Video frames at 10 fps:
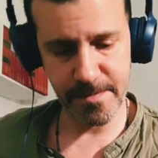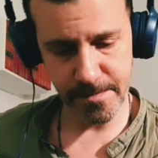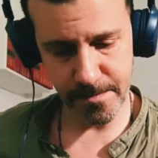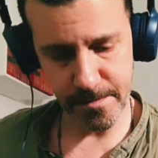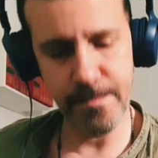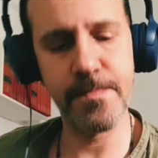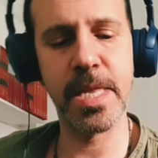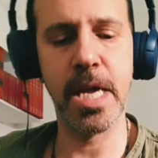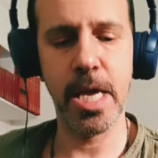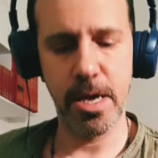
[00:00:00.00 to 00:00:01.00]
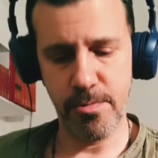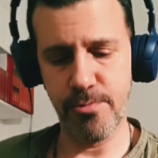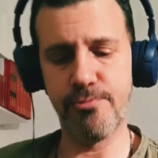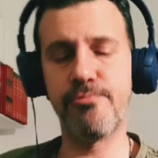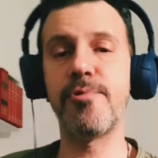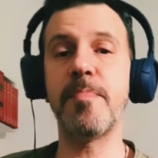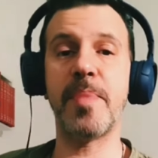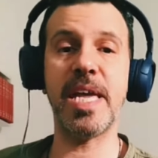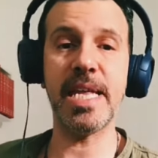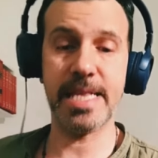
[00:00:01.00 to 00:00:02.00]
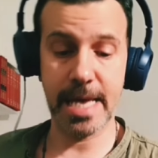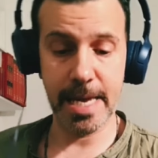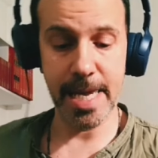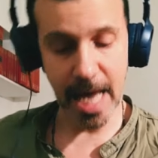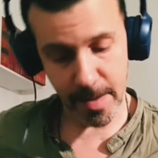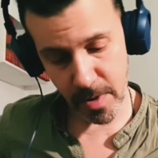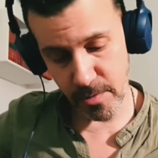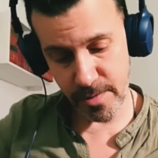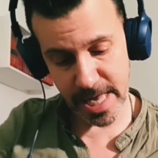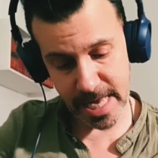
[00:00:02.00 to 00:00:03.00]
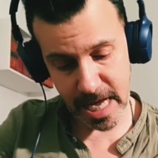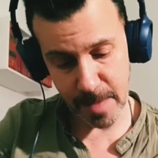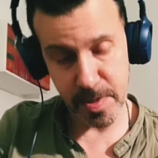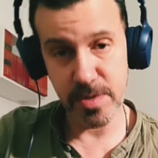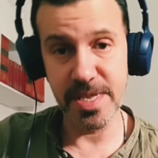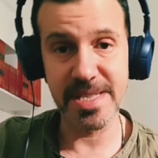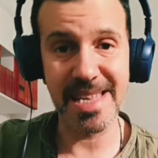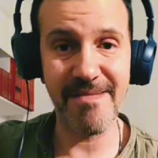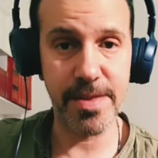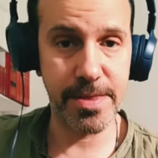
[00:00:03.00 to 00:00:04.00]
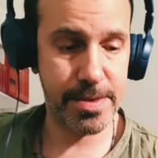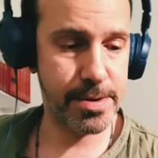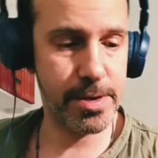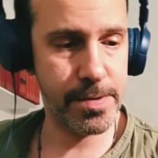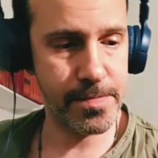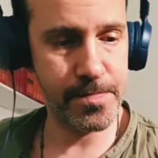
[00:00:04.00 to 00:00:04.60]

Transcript: Repeat, and now I'm already up to the seventh, you know?